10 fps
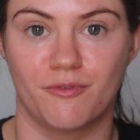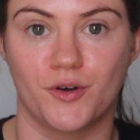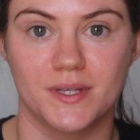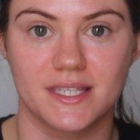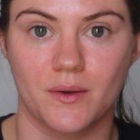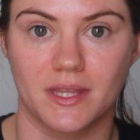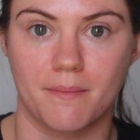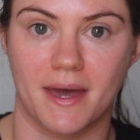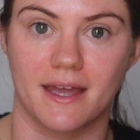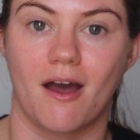Before we start with
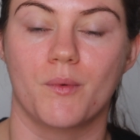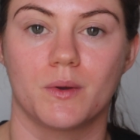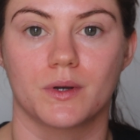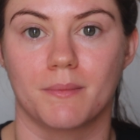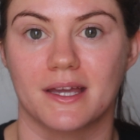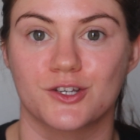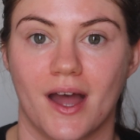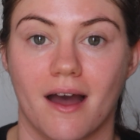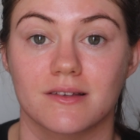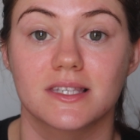our makeup, we want to make sure
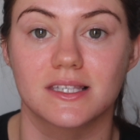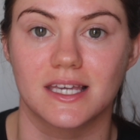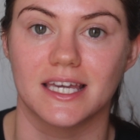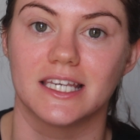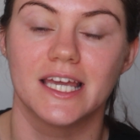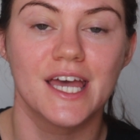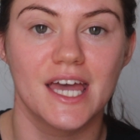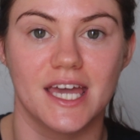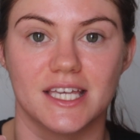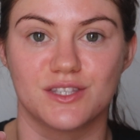our skin
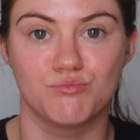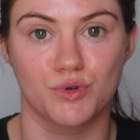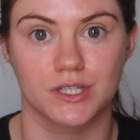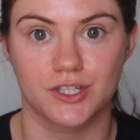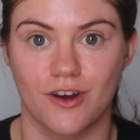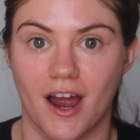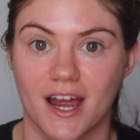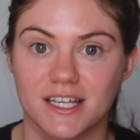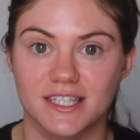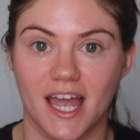is
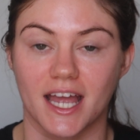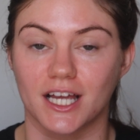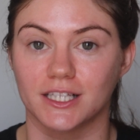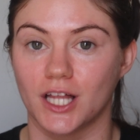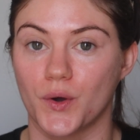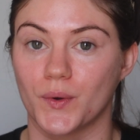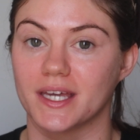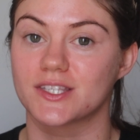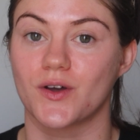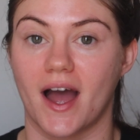moisturized and
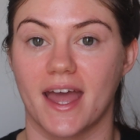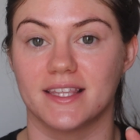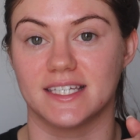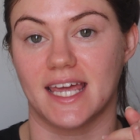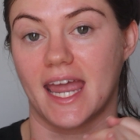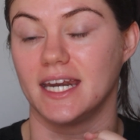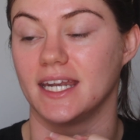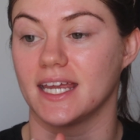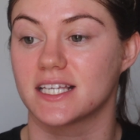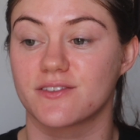glowy. So I did
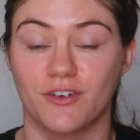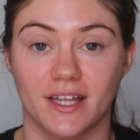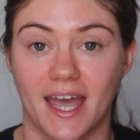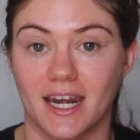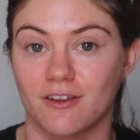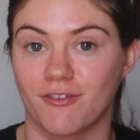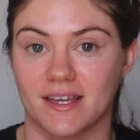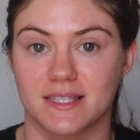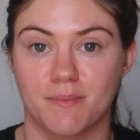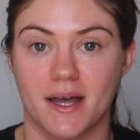an exfoliating
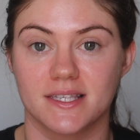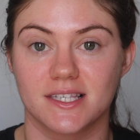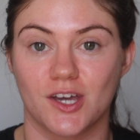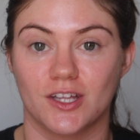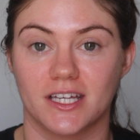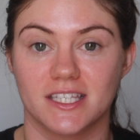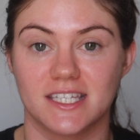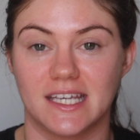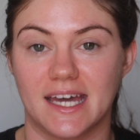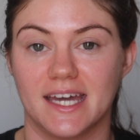face mask earlier
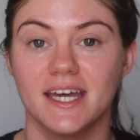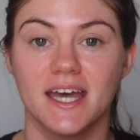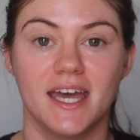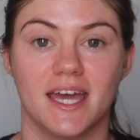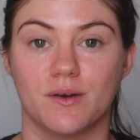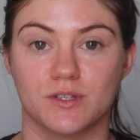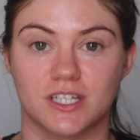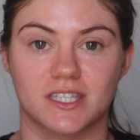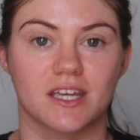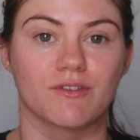today. It was
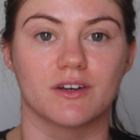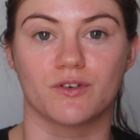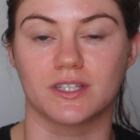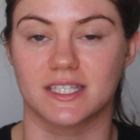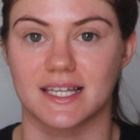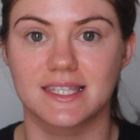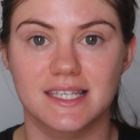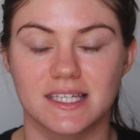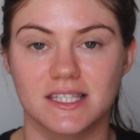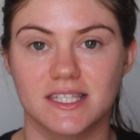just to get rid of all the dead
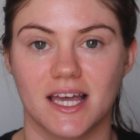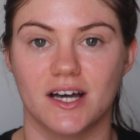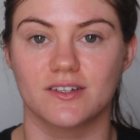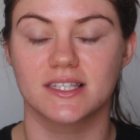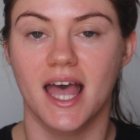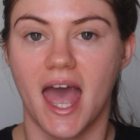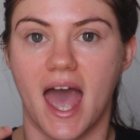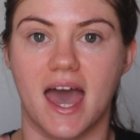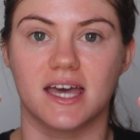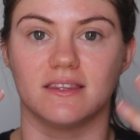skin cells,
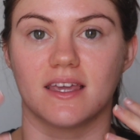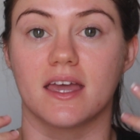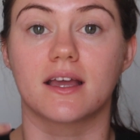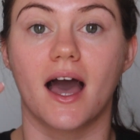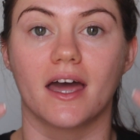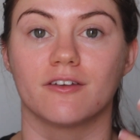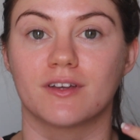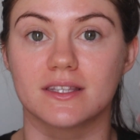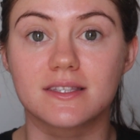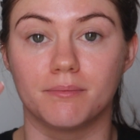and it kind of
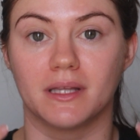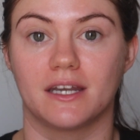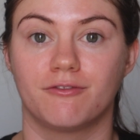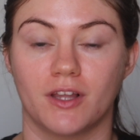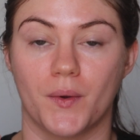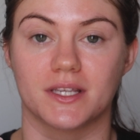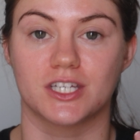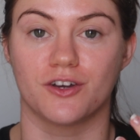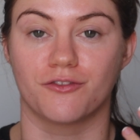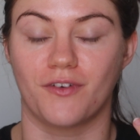gets the blood flowing
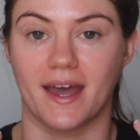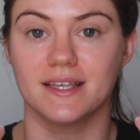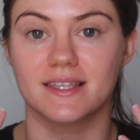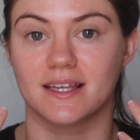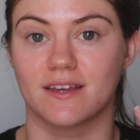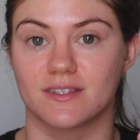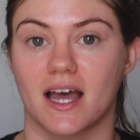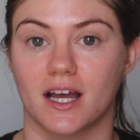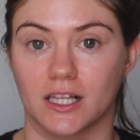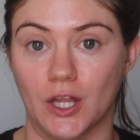to your face and gives it
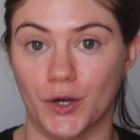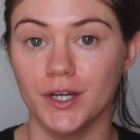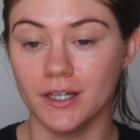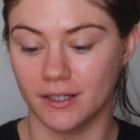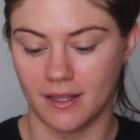a glow.